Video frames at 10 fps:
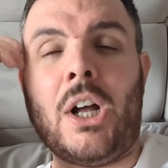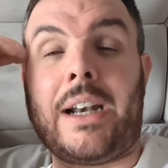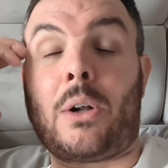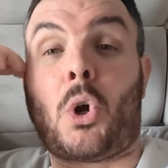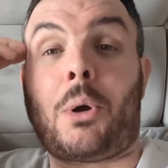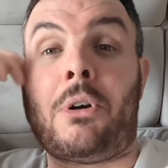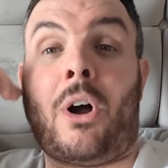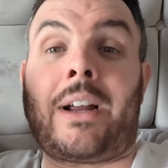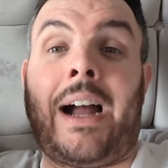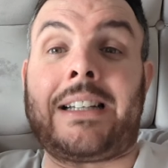Now, don't get me
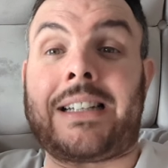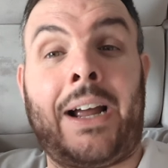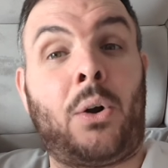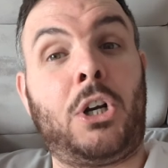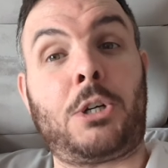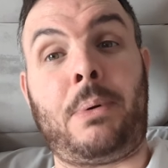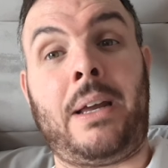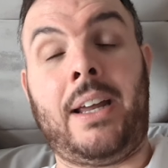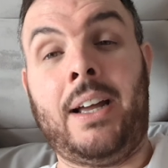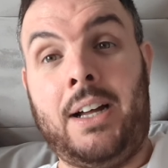wrong, guys. I only
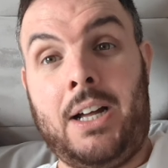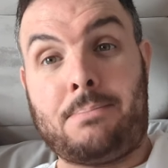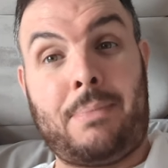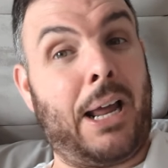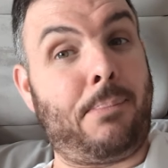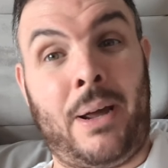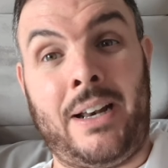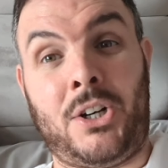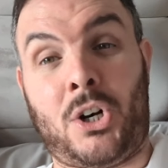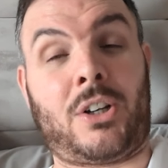speak my
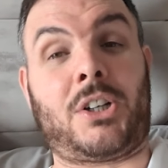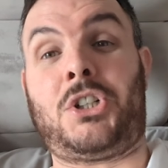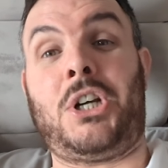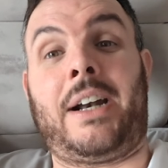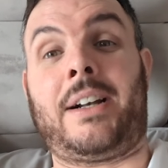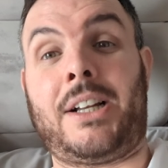opinion on this channel.